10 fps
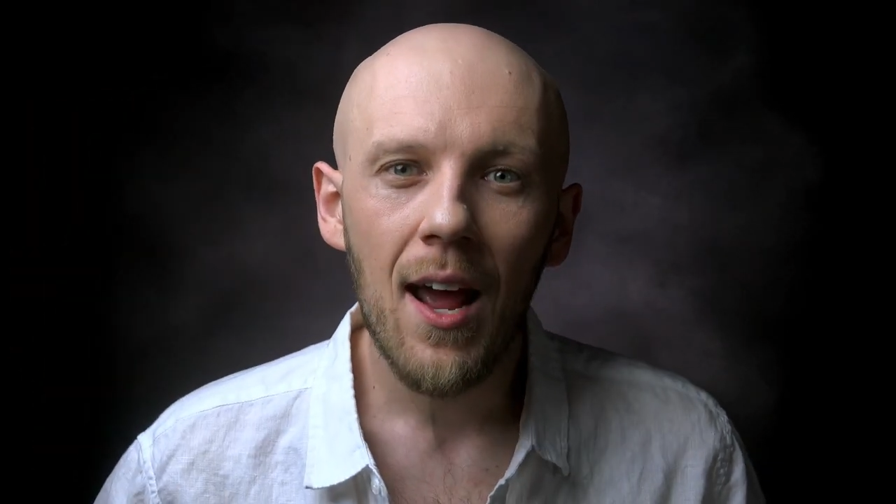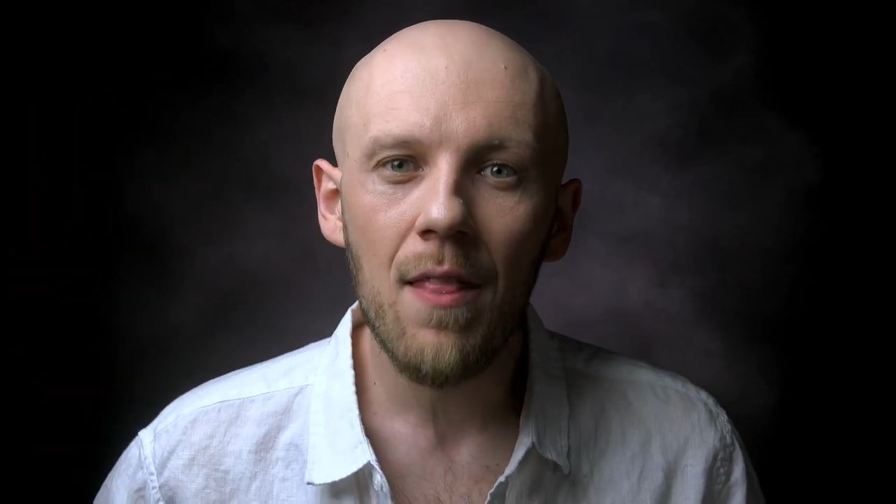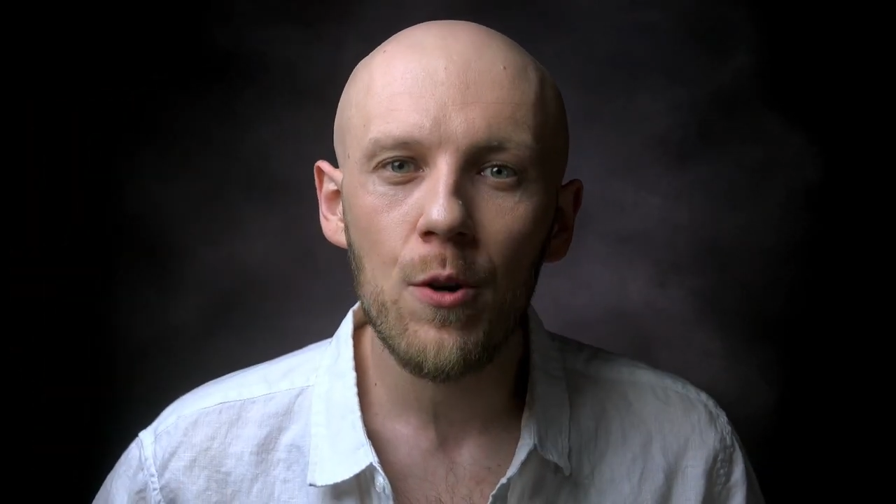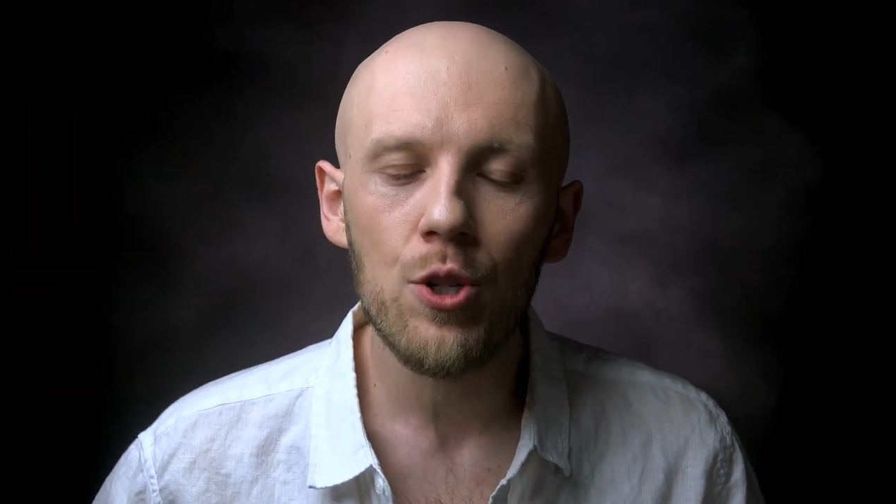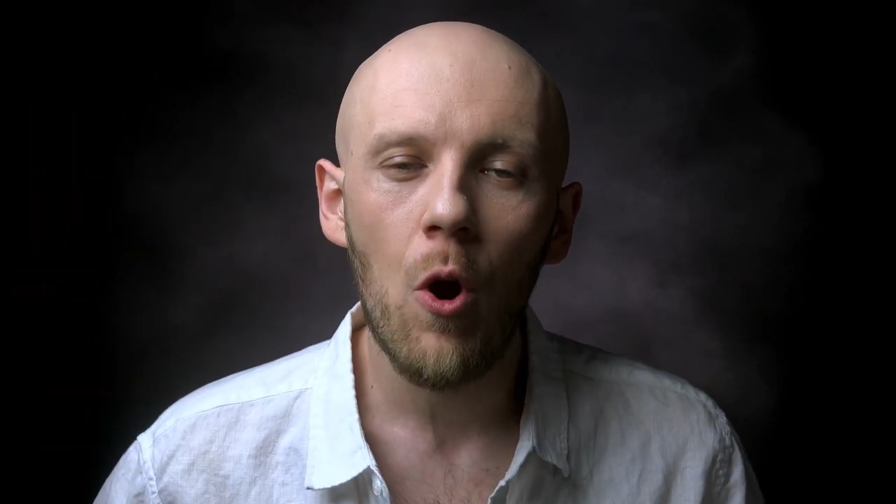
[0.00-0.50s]
and
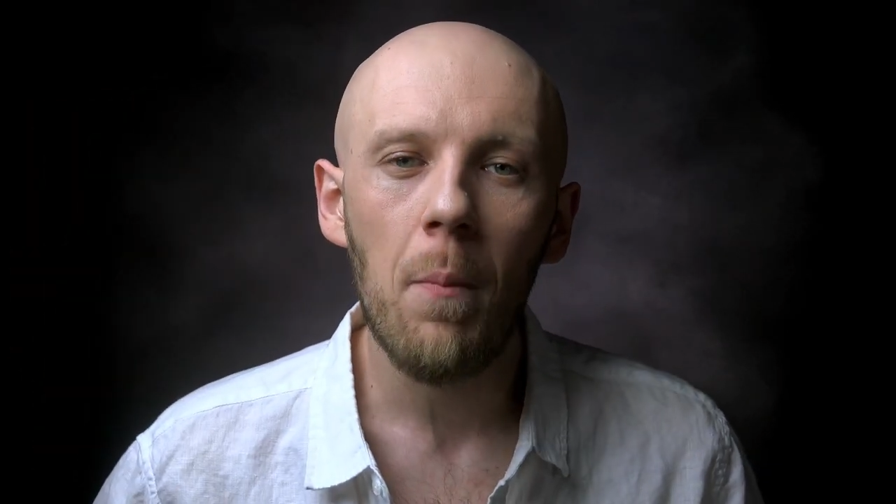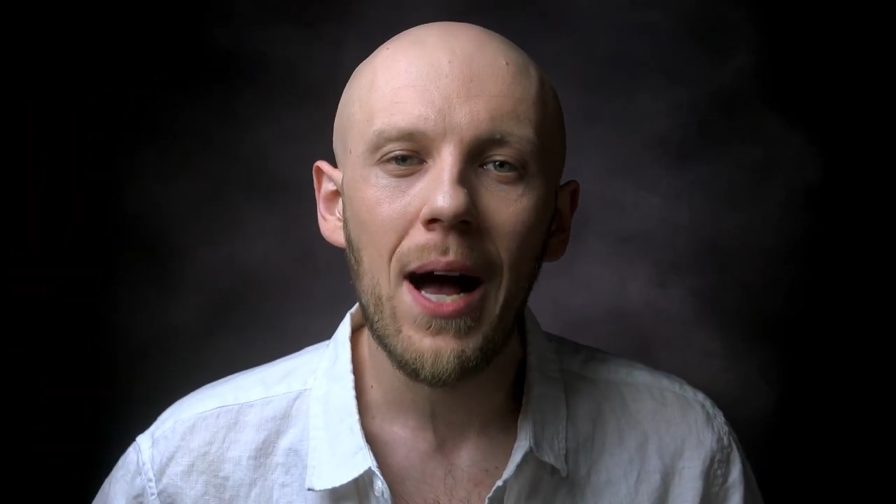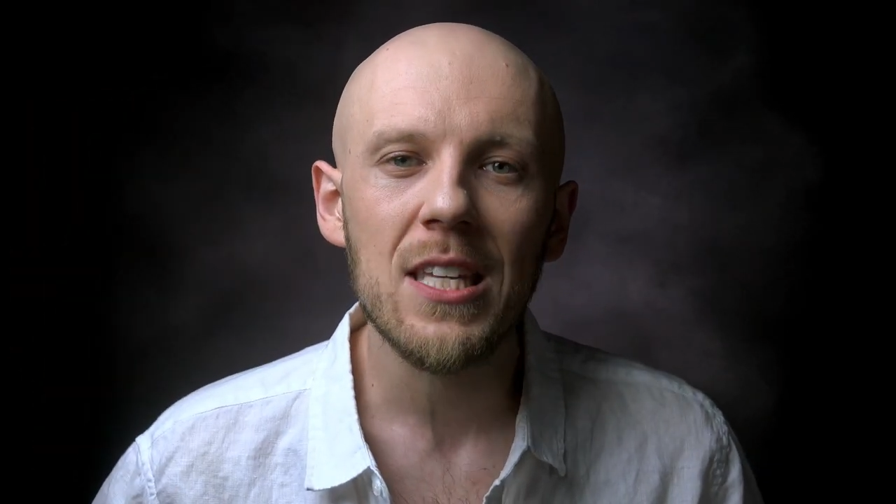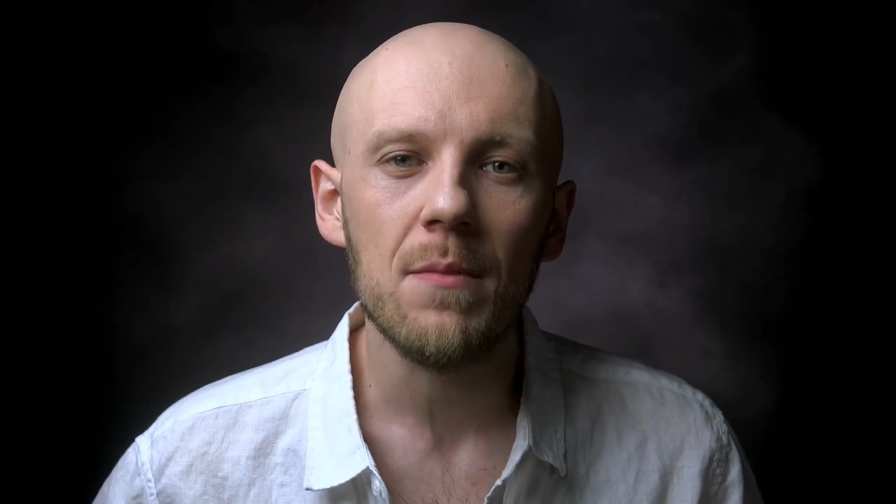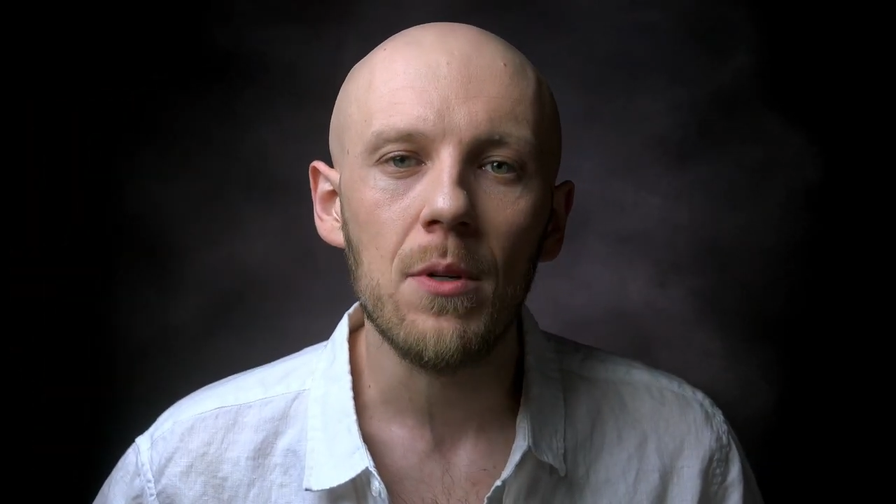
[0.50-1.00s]
there's no
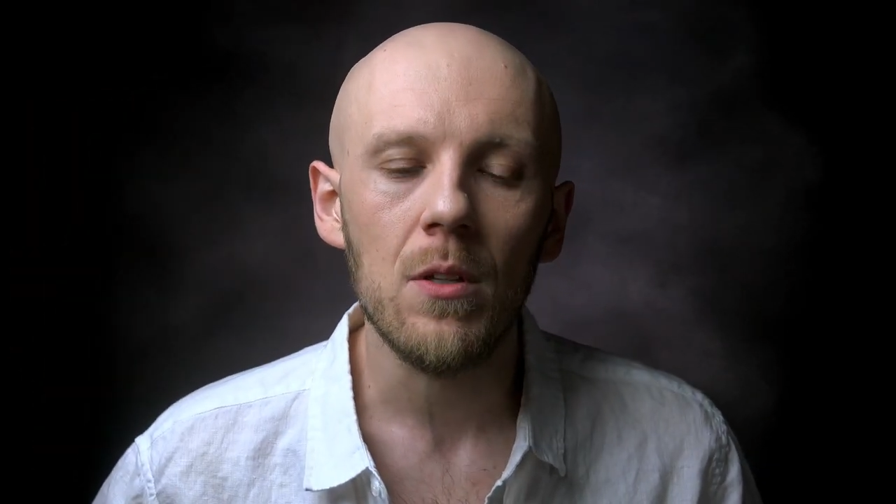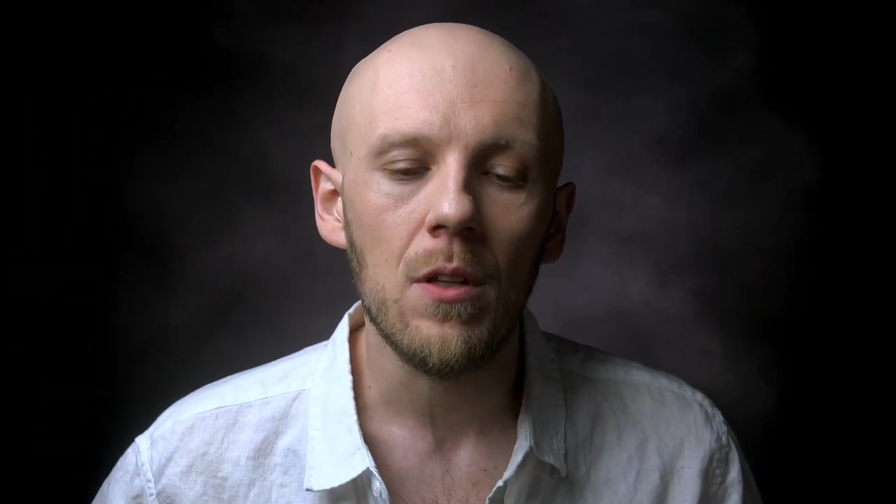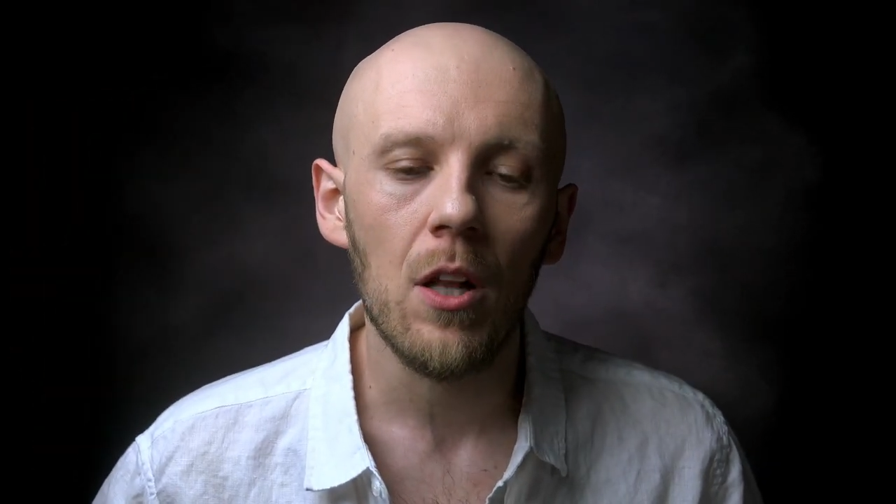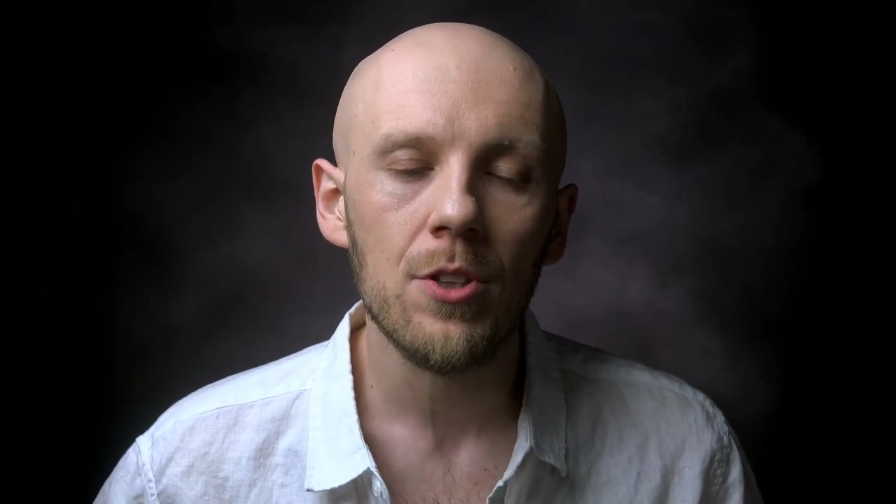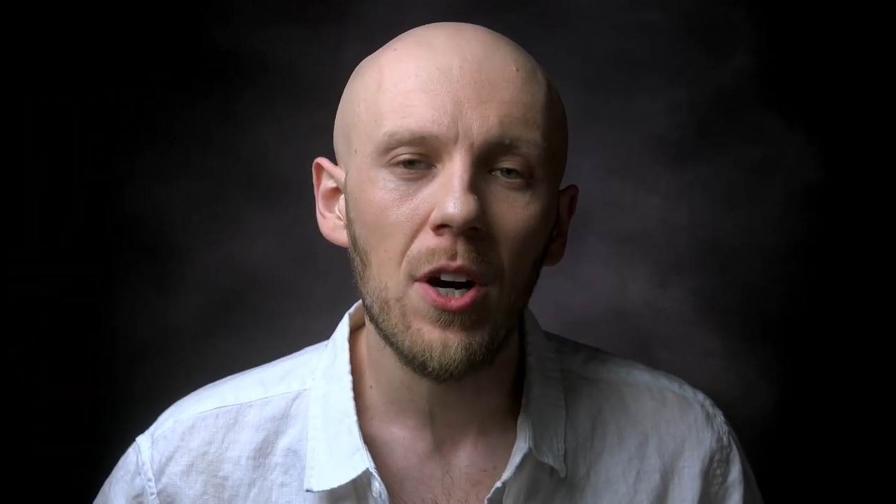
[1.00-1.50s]
possible
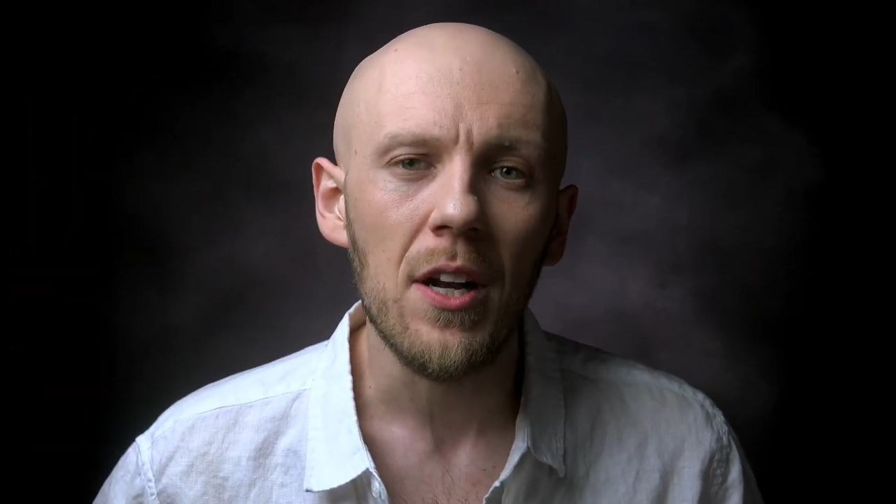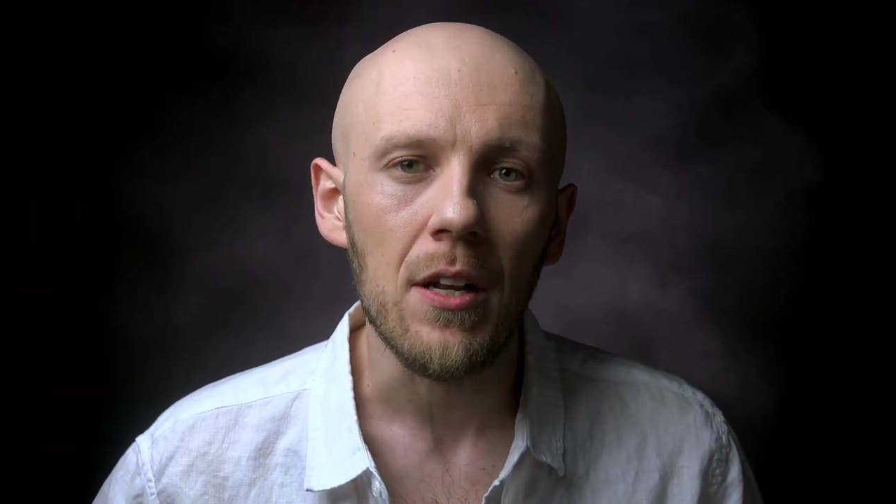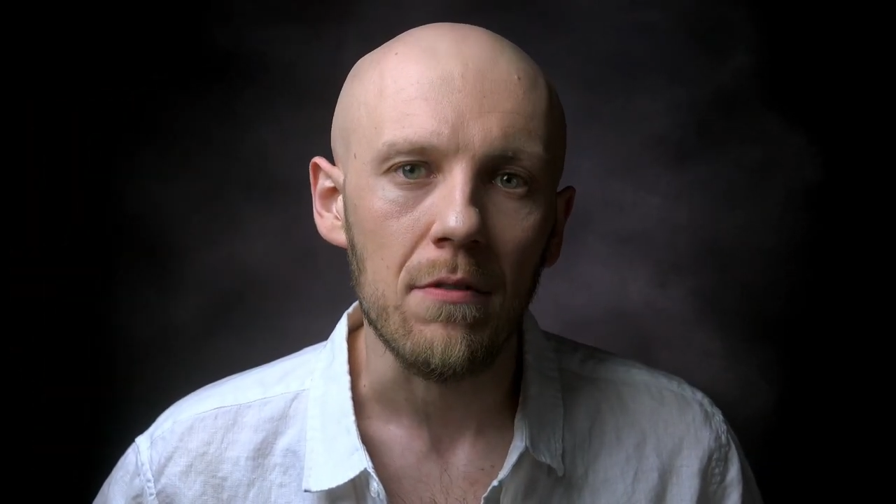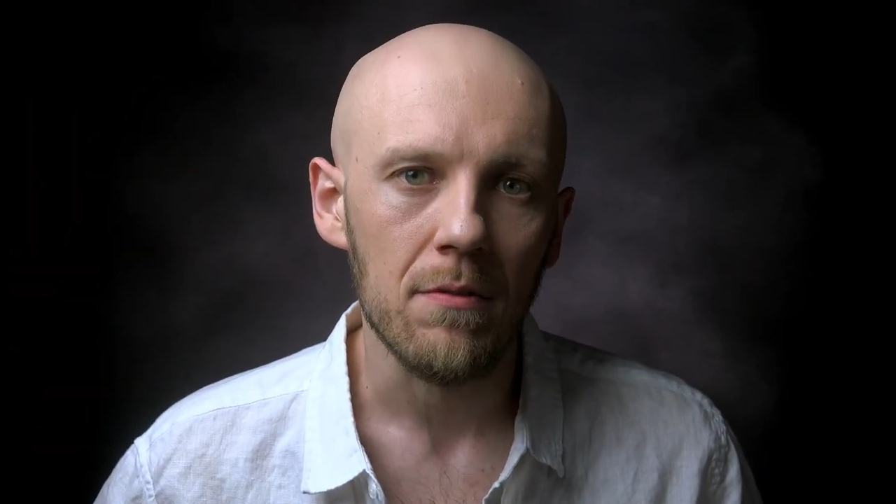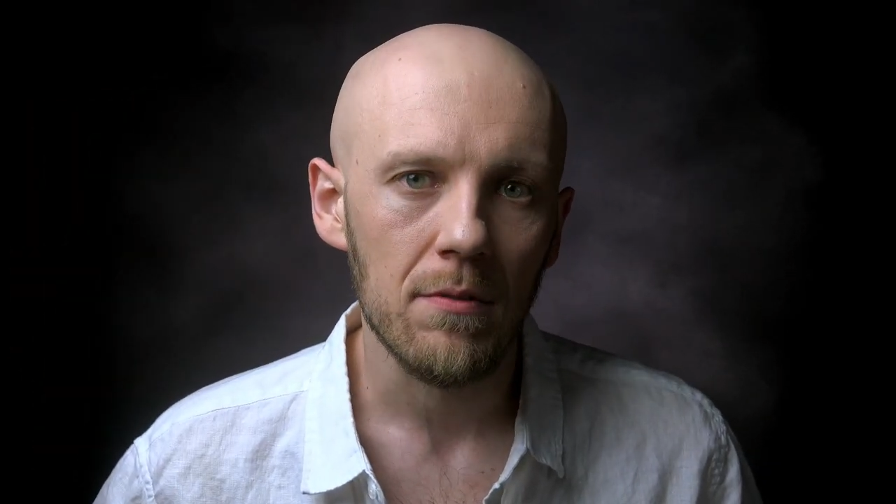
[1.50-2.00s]

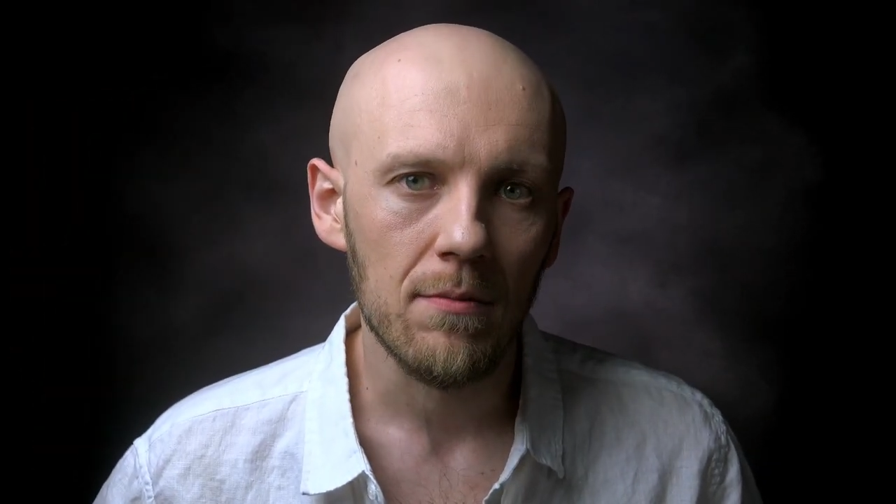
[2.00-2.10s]
alternative.